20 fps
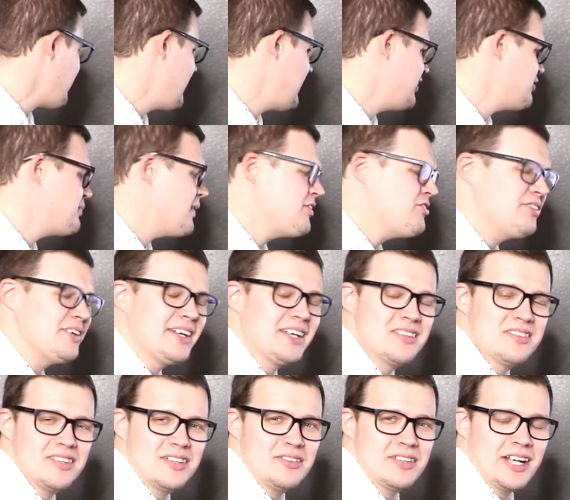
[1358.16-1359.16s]
especially
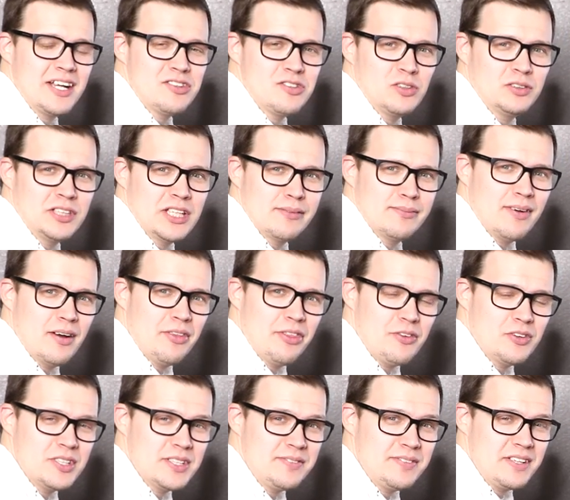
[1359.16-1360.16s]
considering it's only about
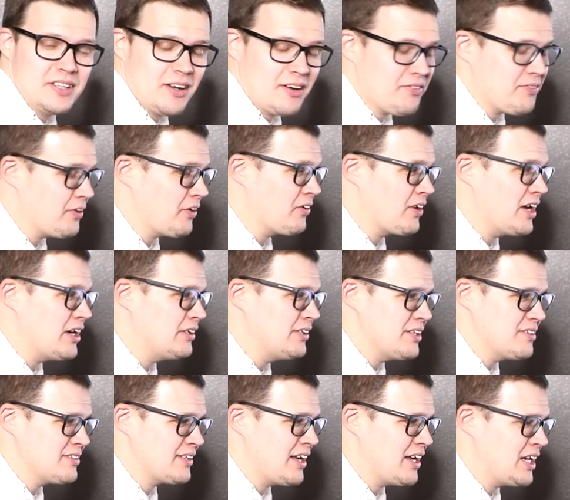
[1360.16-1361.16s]
30 feet off the
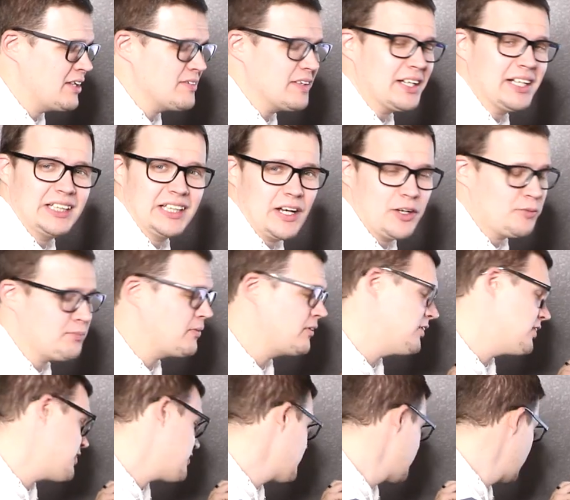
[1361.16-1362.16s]
ground. It's kind of a cloud
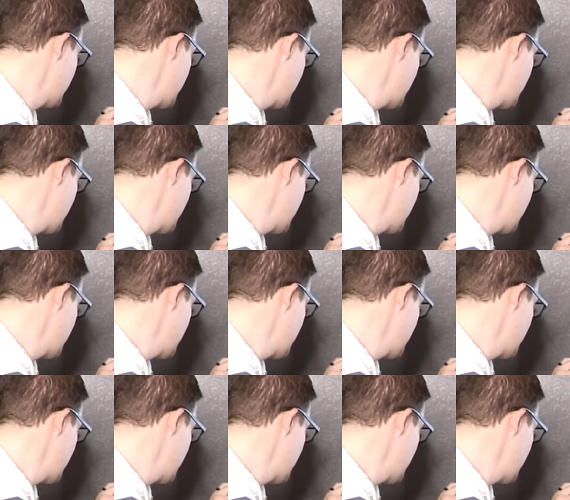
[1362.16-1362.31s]
burner.